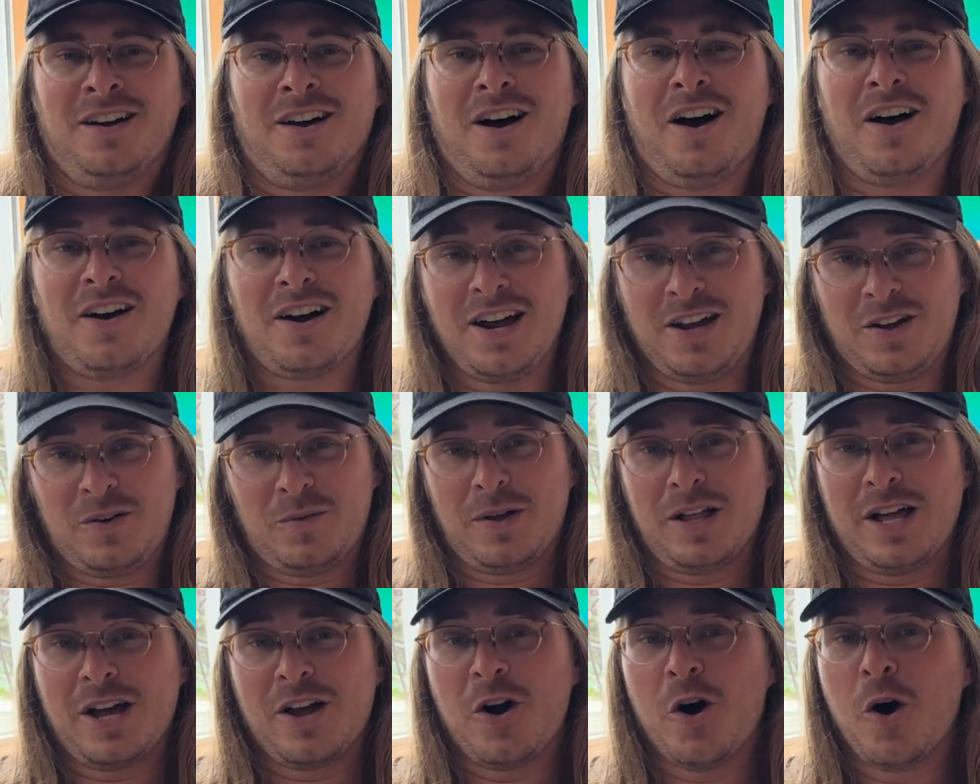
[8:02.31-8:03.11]
All right,
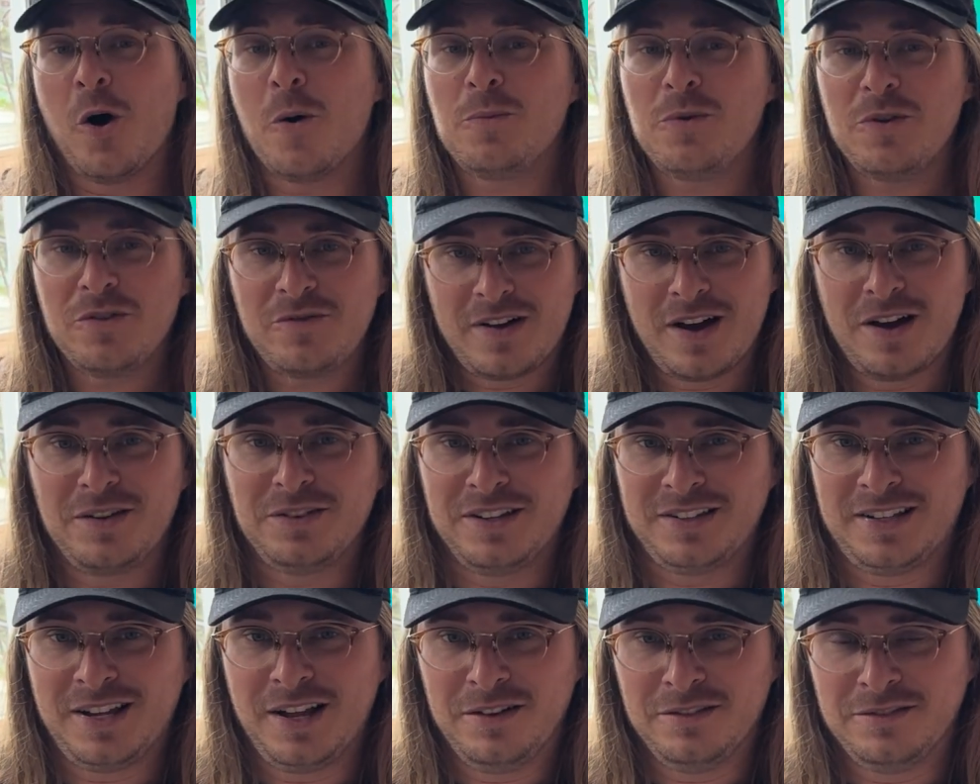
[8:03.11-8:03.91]
well, I hope you found
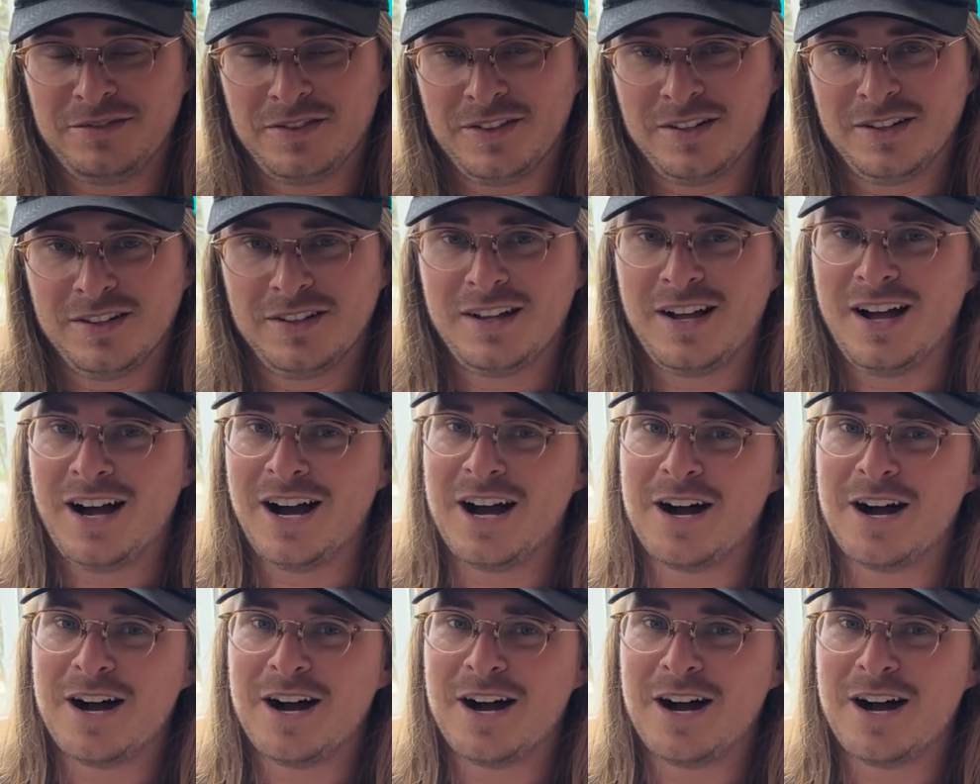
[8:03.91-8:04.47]
this helpful.